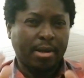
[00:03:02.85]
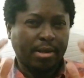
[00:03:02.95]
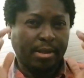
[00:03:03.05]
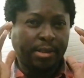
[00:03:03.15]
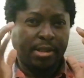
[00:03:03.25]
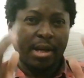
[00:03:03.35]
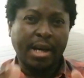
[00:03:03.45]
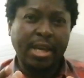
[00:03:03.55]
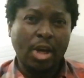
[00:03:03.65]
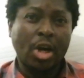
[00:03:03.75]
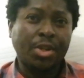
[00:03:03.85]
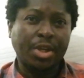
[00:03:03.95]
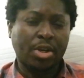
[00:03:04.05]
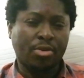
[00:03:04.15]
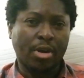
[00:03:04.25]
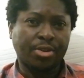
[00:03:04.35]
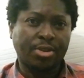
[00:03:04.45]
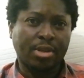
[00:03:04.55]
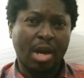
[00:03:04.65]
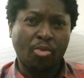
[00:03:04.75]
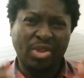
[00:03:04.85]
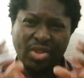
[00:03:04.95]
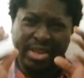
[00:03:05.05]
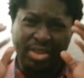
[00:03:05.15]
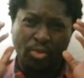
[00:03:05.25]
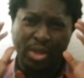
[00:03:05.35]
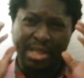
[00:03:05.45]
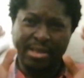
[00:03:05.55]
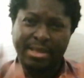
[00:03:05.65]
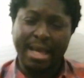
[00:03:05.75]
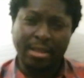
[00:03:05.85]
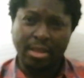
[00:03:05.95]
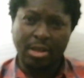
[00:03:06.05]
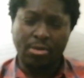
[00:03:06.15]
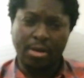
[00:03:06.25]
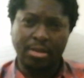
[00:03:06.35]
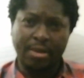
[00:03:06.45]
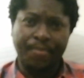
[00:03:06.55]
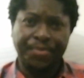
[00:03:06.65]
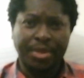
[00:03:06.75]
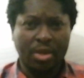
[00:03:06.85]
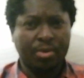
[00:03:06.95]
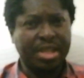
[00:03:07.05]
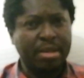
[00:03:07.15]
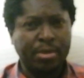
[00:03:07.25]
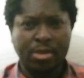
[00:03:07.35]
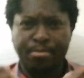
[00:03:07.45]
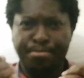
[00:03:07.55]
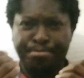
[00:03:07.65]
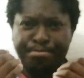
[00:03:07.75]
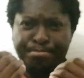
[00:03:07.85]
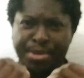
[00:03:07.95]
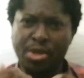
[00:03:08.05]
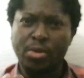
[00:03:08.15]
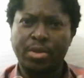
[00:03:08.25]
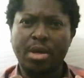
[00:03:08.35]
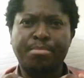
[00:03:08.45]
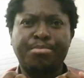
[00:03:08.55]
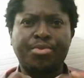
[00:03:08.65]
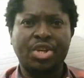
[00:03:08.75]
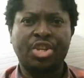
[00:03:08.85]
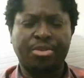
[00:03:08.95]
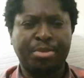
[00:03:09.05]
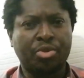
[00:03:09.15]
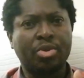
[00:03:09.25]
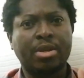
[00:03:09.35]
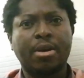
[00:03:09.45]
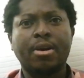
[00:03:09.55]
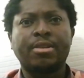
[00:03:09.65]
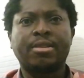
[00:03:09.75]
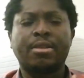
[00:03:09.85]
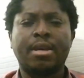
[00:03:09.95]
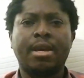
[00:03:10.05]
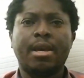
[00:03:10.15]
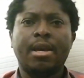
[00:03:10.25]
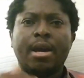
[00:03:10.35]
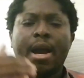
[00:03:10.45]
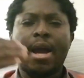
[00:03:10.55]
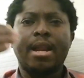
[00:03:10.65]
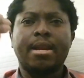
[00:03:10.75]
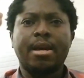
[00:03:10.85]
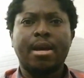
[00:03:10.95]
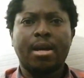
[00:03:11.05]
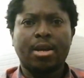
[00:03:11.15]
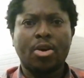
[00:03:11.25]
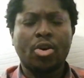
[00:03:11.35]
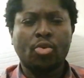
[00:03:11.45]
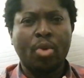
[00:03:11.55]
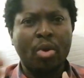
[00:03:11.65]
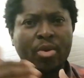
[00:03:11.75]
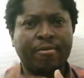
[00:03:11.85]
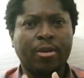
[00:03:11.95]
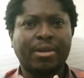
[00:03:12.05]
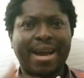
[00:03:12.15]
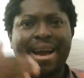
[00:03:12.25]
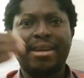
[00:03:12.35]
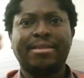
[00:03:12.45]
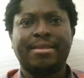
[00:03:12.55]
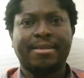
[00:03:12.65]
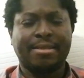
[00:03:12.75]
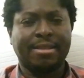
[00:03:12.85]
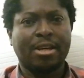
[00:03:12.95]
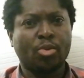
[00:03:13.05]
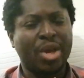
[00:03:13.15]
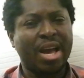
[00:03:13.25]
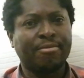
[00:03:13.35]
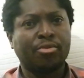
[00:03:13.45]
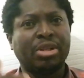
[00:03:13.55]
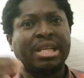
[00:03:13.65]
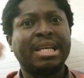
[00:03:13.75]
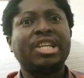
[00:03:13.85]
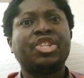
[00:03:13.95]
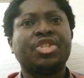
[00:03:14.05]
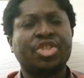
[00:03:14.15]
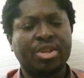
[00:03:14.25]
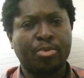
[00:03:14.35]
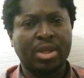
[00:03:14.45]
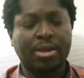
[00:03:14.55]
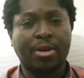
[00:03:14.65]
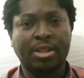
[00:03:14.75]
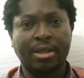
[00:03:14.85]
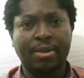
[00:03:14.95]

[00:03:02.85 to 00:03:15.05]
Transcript: and die on the cross, and with his death on the cross, he was able to build a bridge between us and God, where we've got access to God. We have a relationship with God.